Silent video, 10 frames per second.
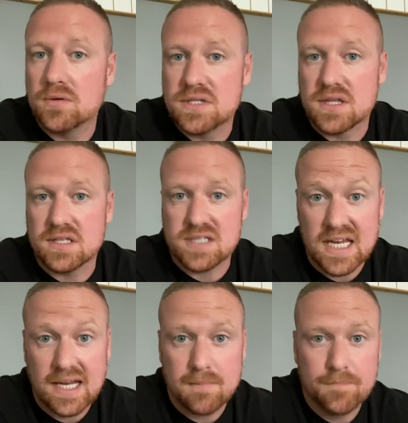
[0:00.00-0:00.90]
to the
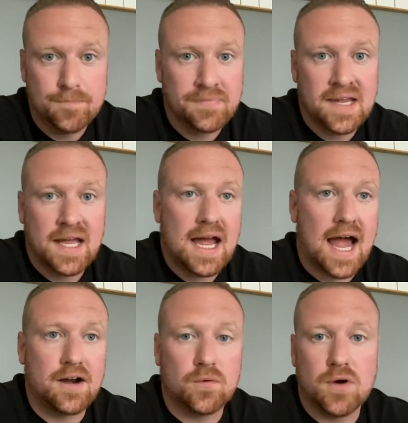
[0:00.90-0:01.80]
team.
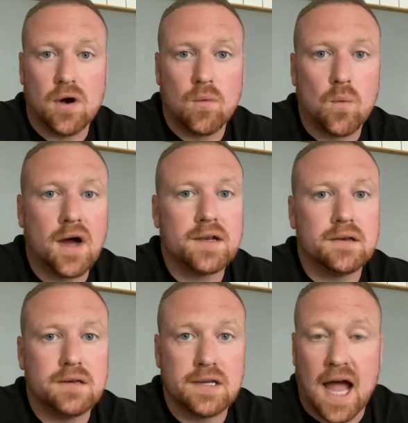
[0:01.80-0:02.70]
I don't know
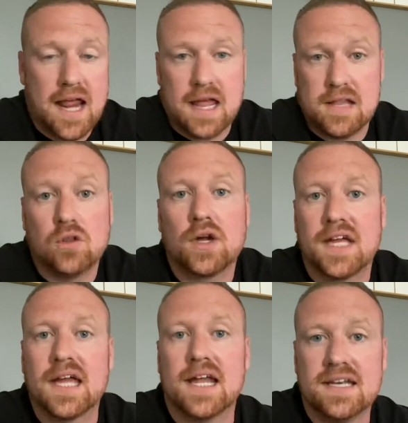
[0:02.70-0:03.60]

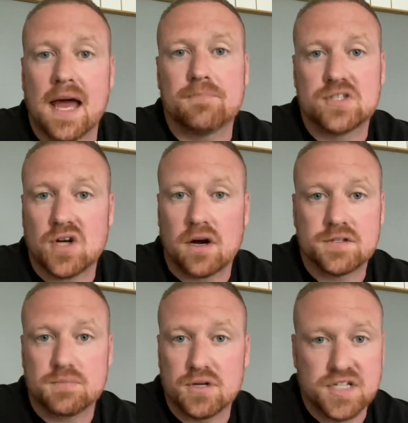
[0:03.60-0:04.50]
looking at depth
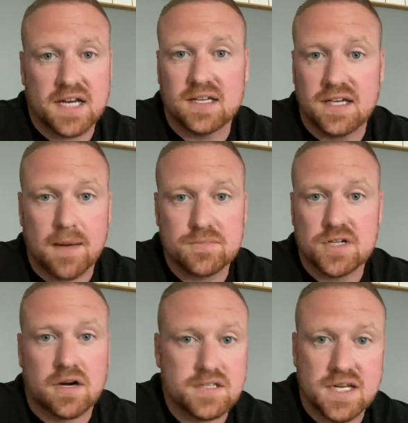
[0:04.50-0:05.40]
charts, projected depth
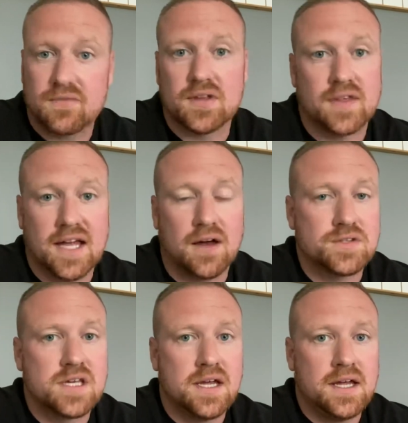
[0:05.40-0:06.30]
charts and everything
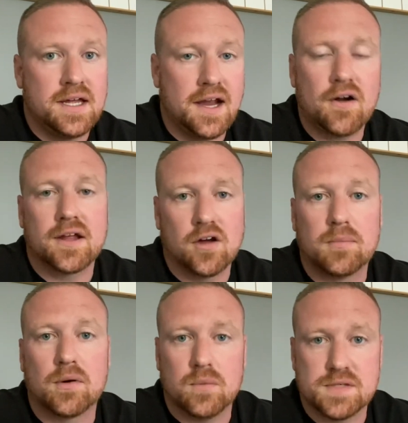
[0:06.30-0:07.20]
else, Arik
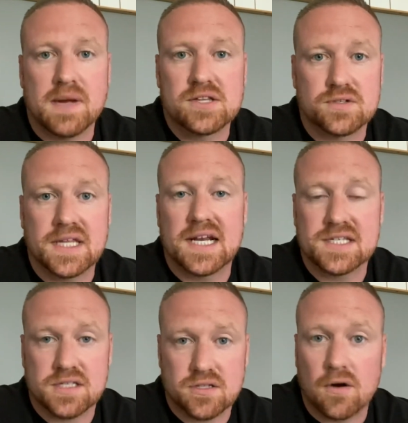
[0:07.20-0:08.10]
Gilbert was penciled in as
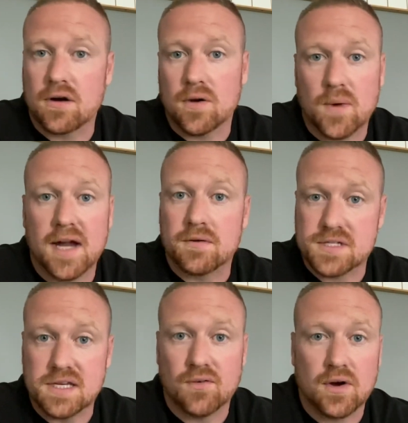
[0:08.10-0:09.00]
a starter at wide
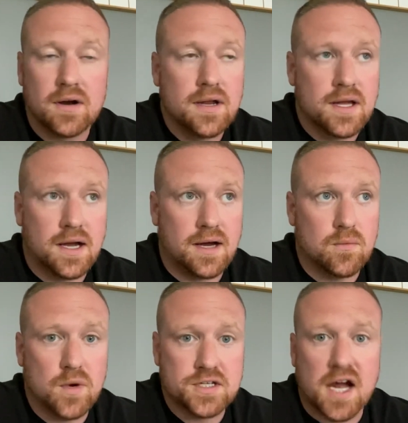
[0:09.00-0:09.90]
receiver,
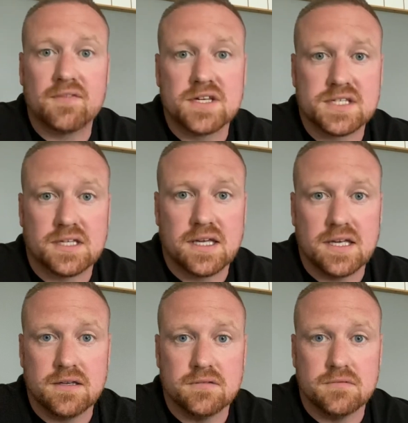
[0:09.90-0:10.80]
which
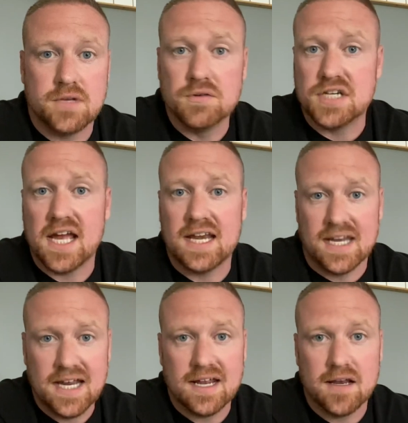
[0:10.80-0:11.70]
obviously UGA
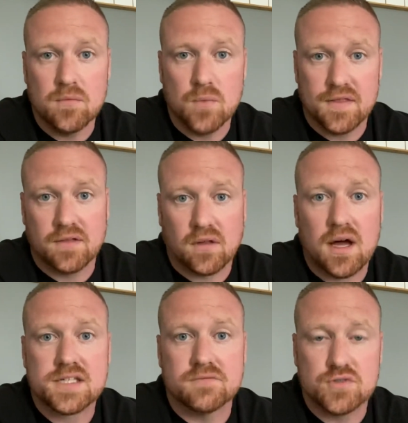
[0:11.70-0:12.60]
needed with the
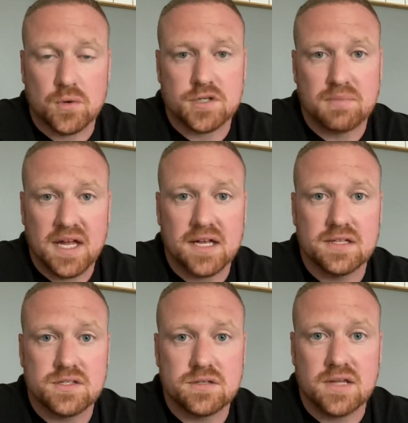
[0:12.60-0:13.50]
loss of George
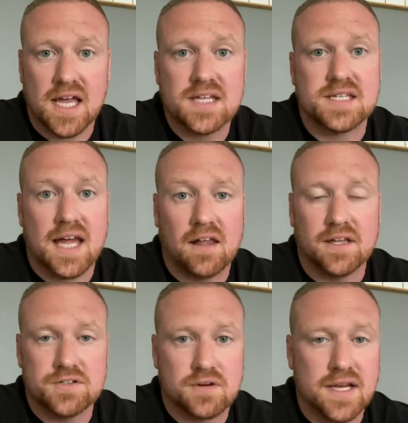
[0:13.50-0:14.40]
Pickens to the ACL
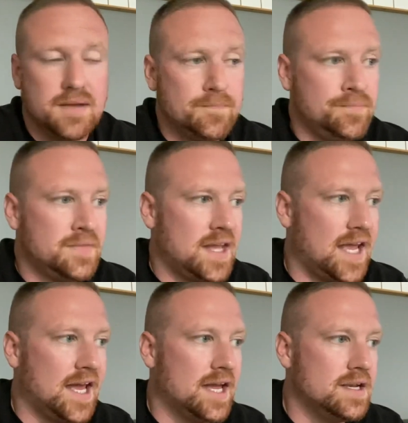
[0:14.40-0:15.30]
injury.
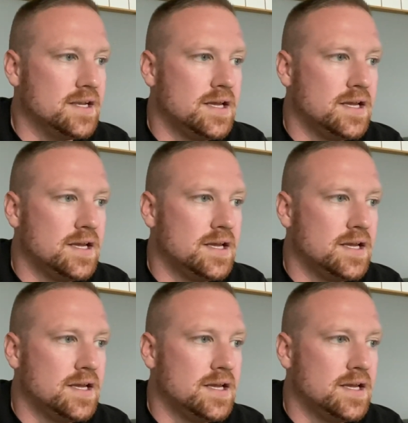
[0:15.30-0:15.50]
And